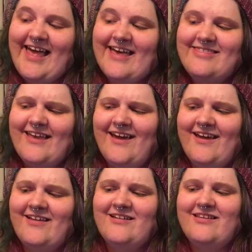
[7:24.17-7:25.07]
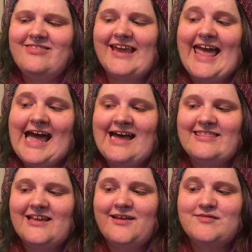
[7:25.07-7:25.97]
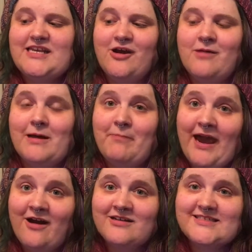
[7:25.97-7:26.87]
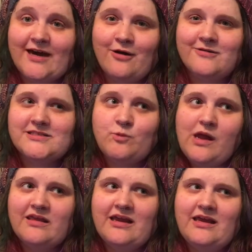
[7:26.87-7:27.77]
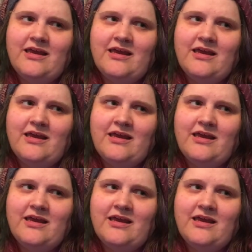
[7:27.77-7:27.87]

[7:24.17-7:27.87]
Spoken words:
And then the cat that lives here at my parents' house, Willie,